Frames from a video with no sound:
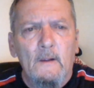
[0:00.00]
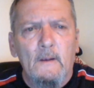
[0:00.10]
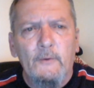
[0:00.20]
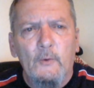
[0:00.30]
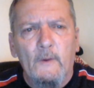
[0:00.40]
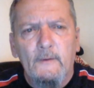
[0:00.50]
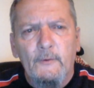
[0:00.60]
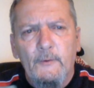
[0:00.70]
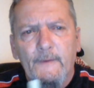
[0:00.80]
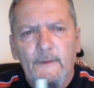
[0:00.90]
And you went and
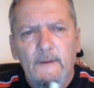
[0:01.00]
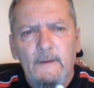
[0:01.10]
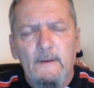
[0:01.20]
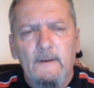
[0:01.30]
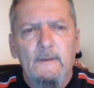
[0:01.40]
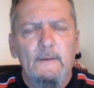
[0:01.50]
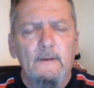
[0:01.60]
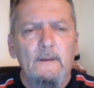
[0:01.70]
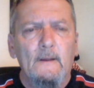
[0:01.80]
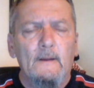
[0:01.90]
you sinned against
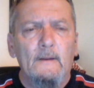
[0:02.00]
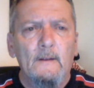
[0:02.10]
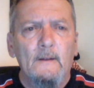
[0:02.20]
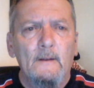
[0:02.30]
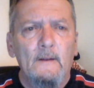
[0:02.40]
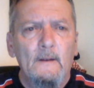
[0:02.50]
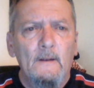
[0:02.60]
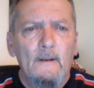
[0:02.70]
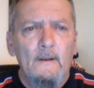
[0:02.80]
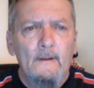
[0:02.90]
God.
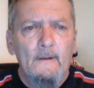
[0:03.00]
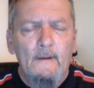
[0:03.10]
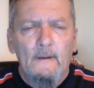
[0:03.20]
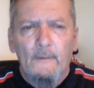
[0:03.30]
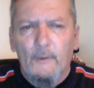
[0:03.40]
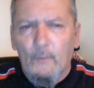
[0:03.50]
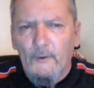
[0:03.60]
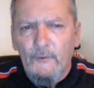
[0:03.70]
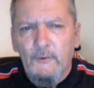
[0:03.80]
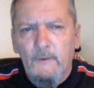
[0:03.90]
But
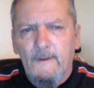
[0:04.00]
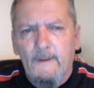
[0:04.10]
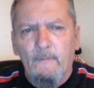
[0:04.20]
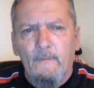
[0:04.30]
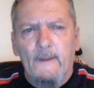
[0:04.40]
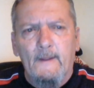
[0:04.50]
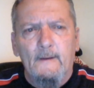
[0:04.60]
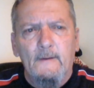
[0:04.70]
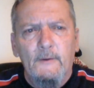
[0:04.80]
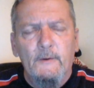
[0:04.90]
once you came
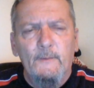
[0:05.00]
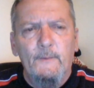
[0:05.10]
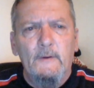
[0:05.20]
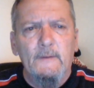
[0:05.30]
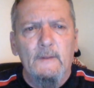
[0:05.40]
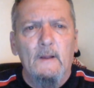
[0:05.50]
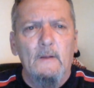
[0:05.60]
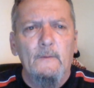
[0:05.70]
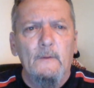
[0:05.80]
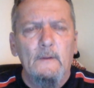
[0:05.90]
back to your first
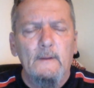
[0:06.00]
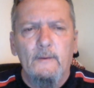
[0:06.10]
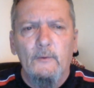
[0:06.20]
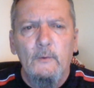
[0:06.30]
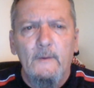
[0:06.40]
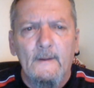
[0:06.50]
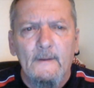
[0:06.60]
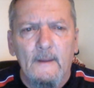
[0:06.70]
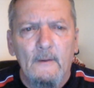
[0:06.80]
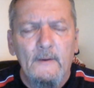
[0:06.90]
love, and you got
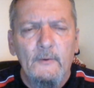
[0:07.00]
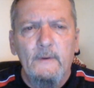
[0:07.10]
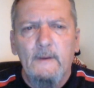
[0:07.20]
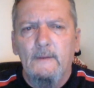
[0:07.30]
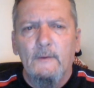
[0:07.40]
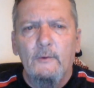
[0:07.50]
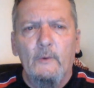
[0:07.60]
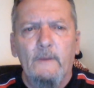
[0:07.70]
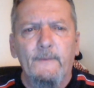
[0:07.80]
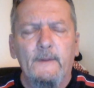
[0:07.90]
down on your knees and you
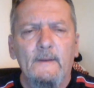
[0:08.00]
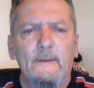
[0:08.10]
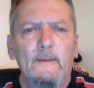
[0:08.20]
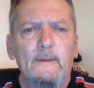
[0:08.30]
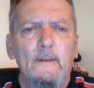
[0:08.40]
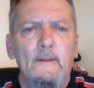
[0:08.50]
repented,